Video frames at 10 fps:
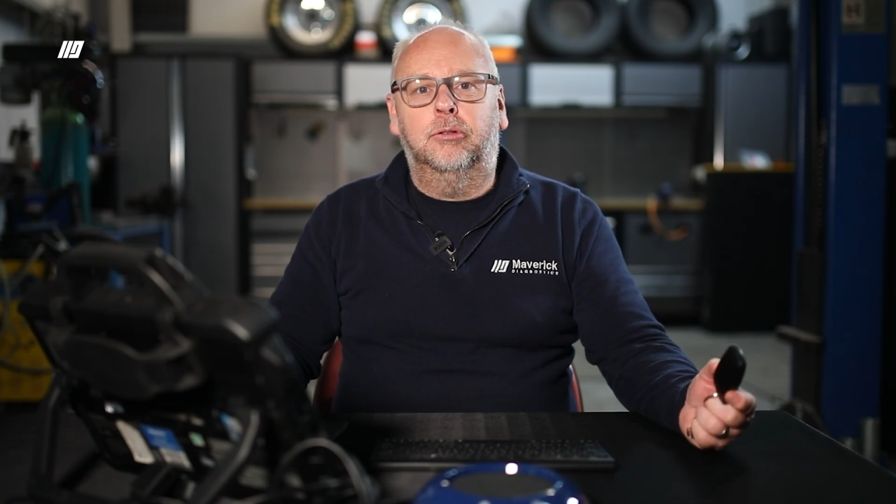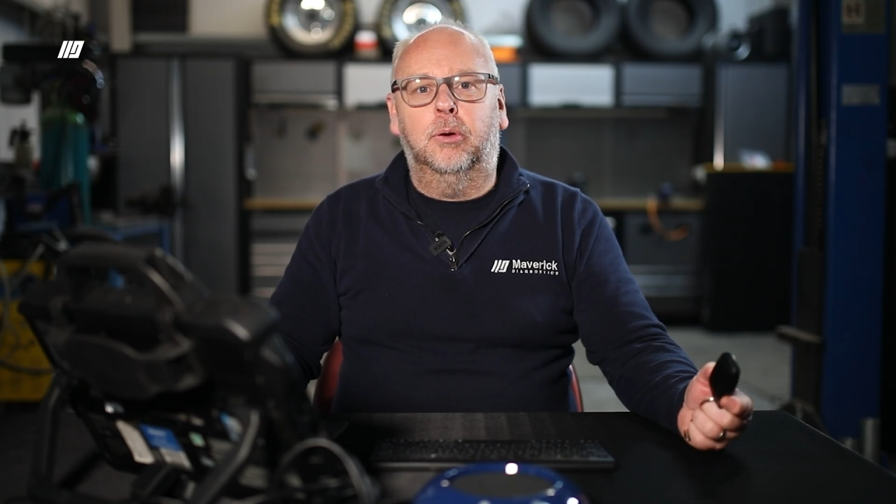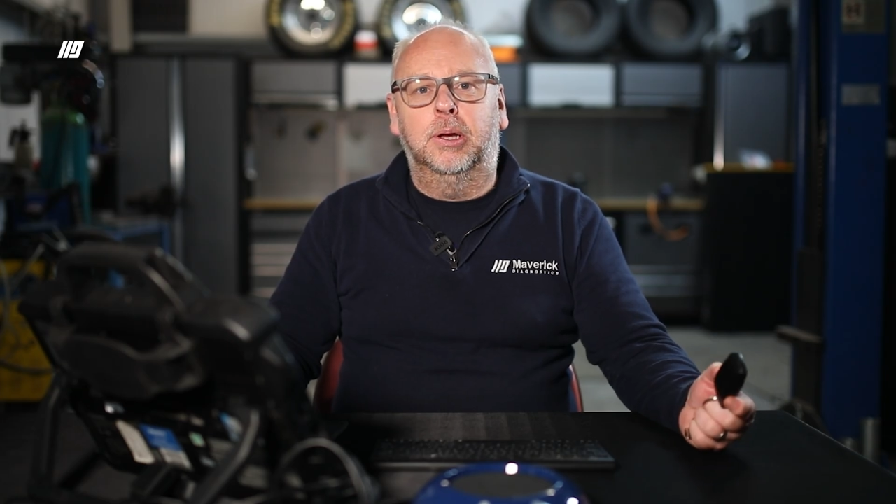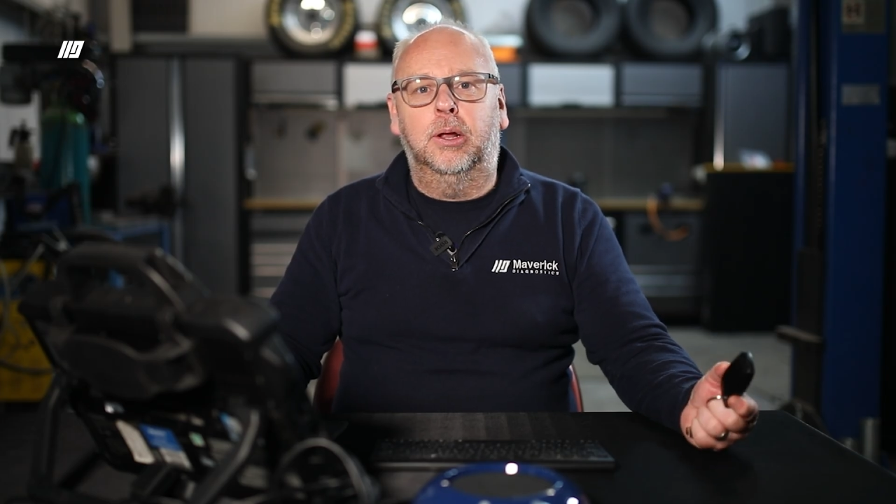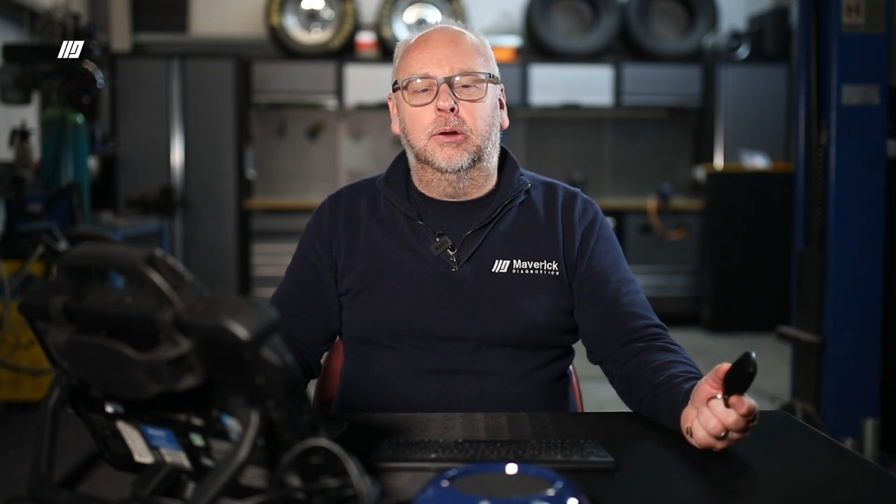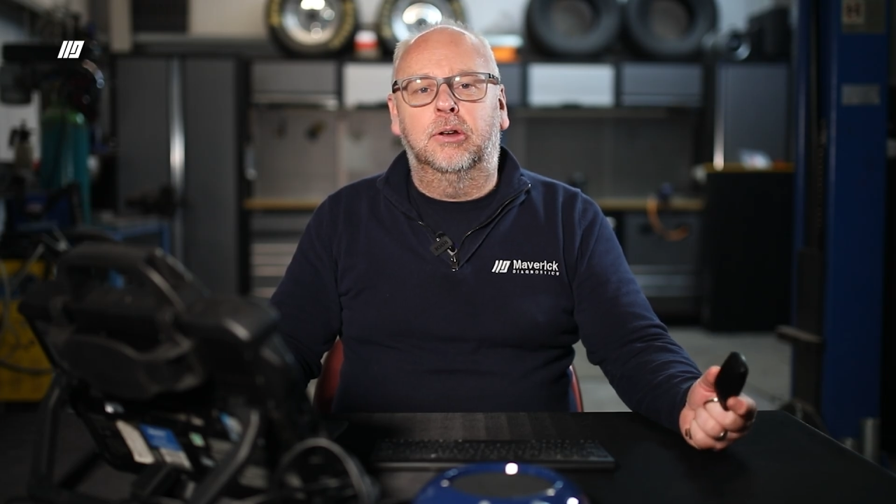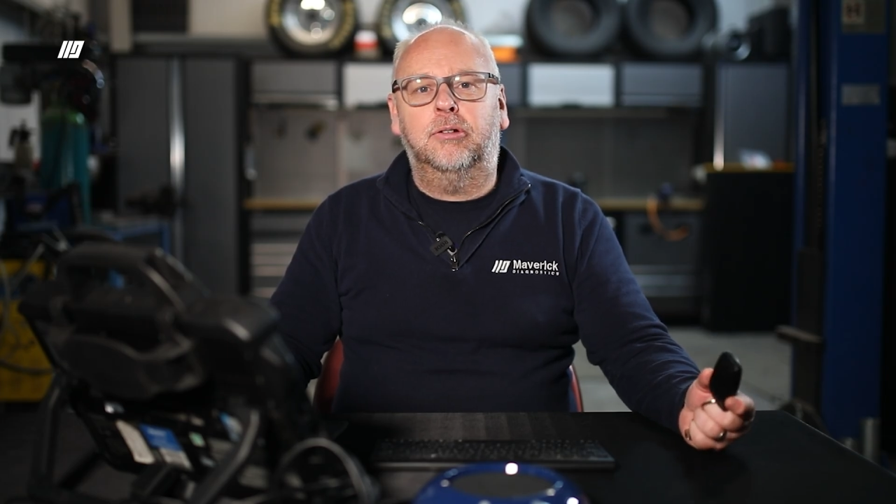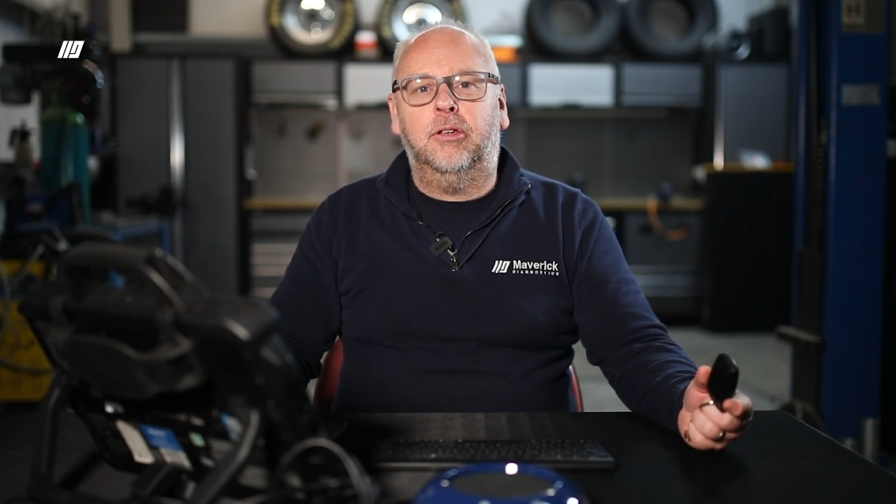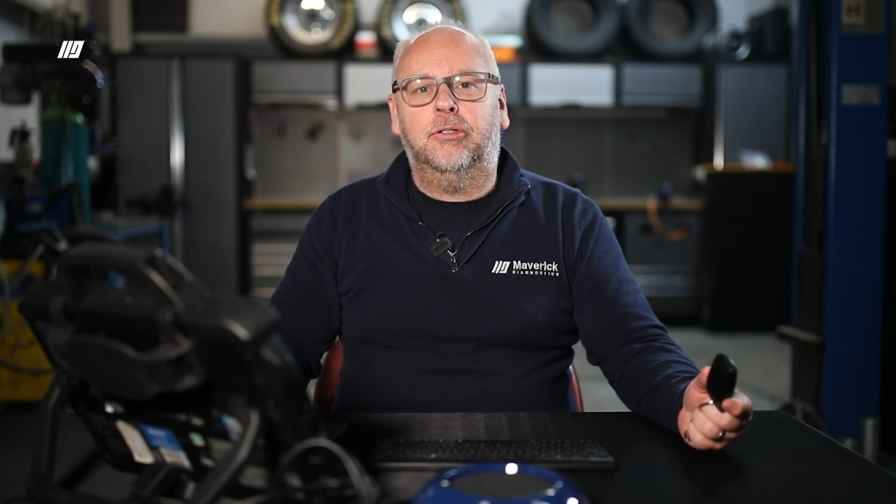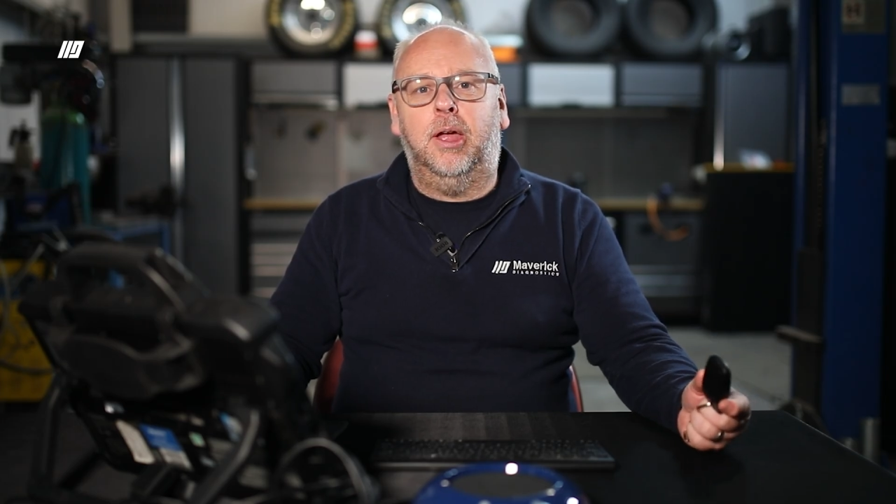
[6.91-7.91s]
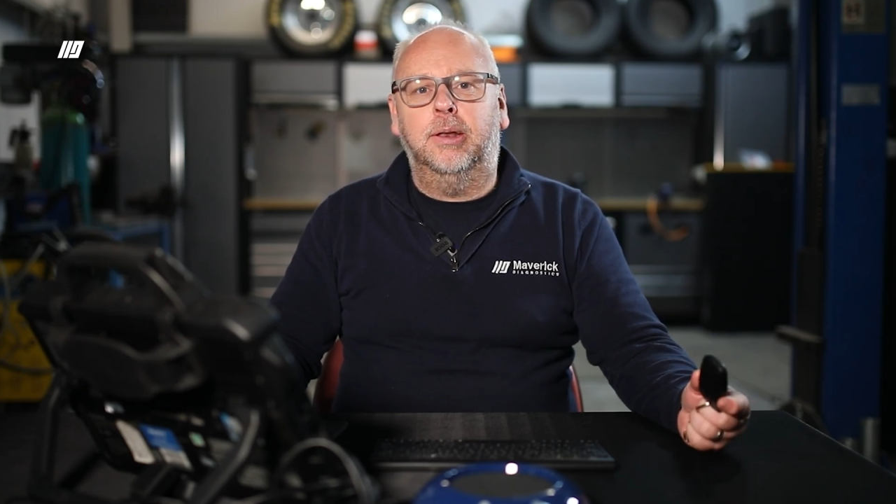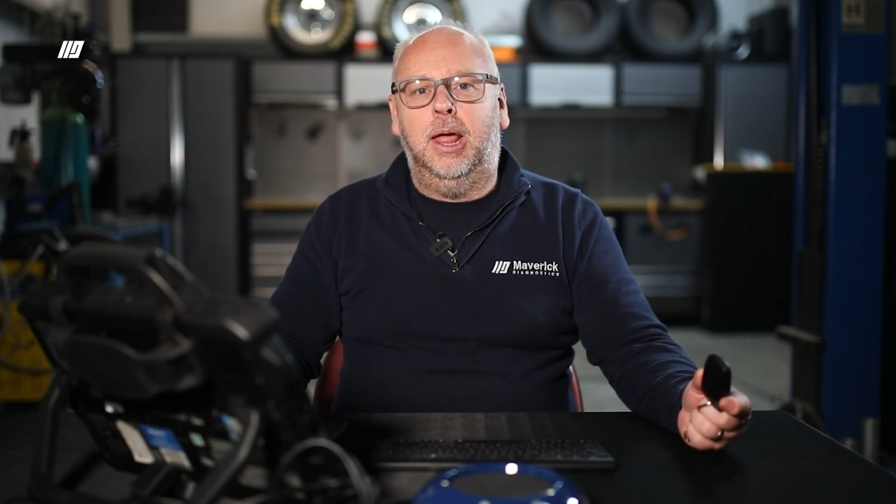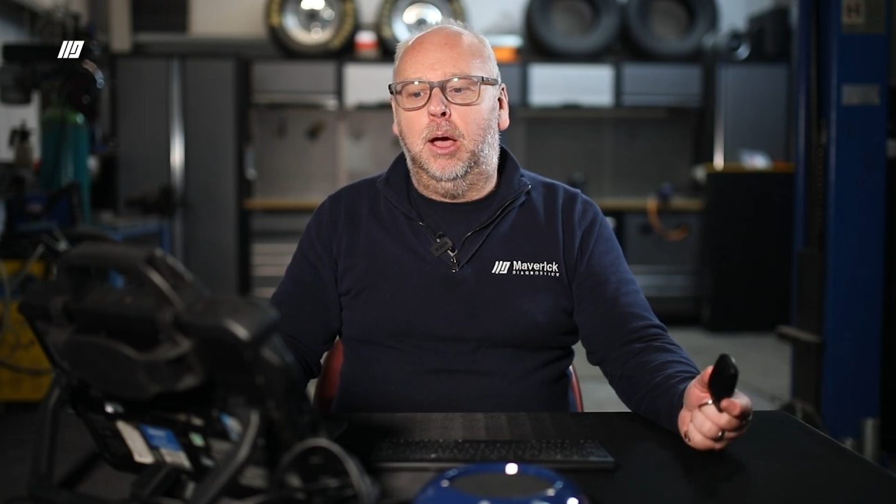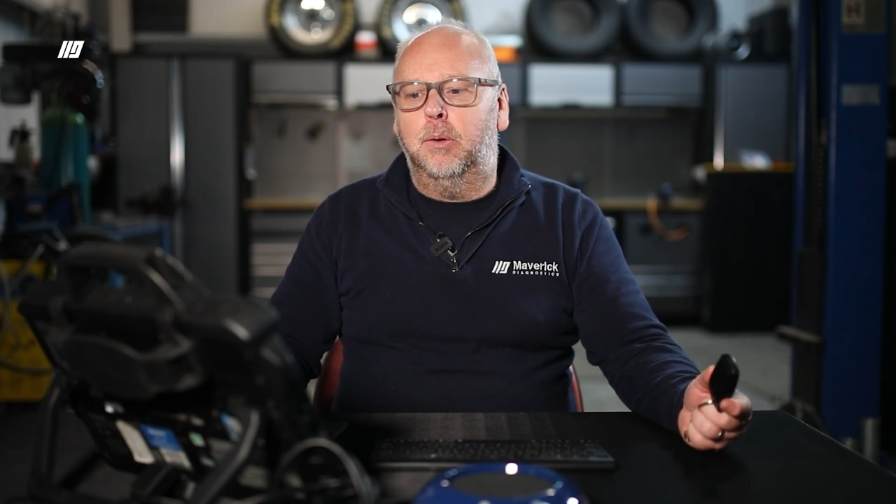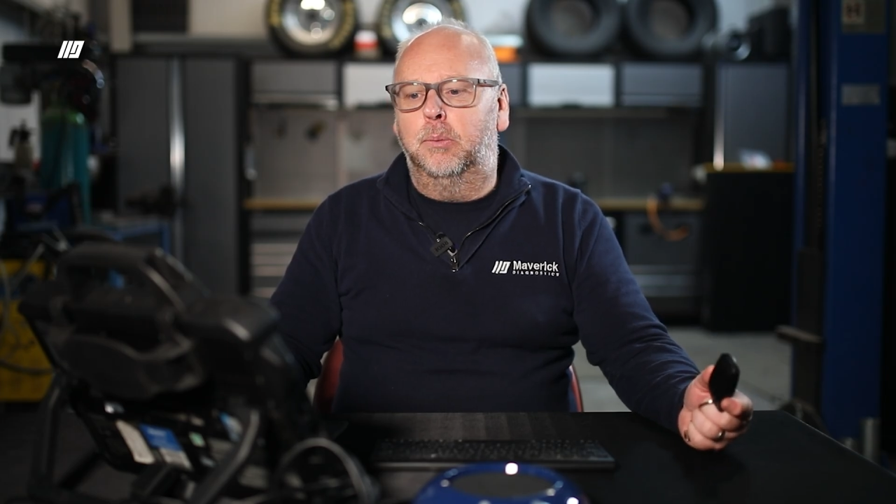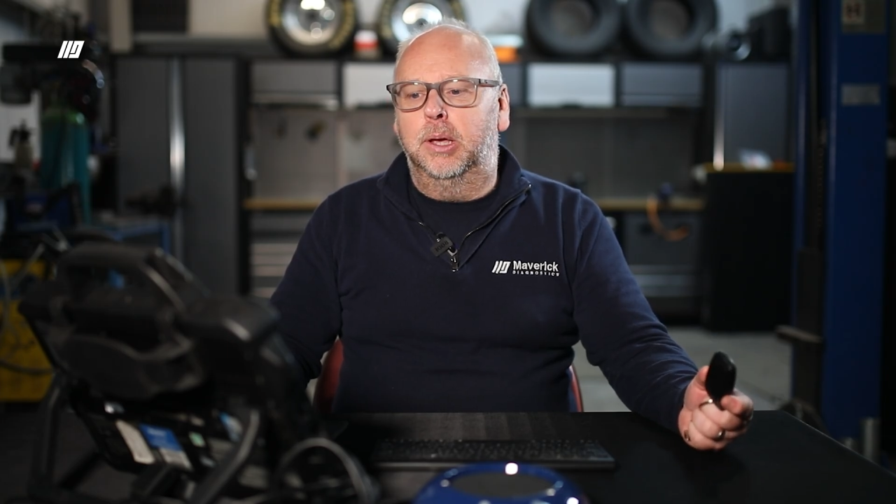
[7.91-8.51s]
So we're going to address that now,